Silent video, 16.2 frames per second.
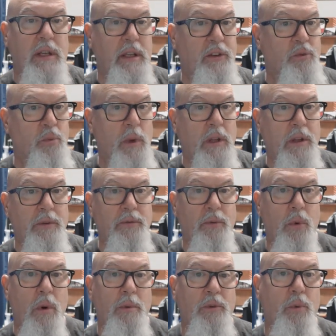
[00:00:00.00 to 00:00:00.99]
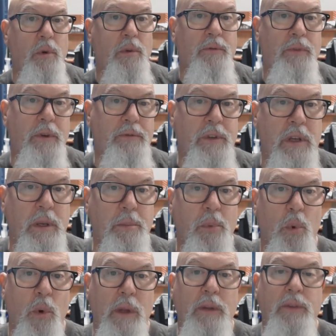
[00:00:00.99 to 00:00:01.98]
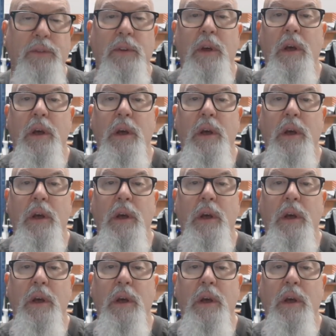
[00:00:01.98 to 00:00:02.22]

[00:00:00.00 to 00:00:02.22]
Each weekly forum is worth 15 points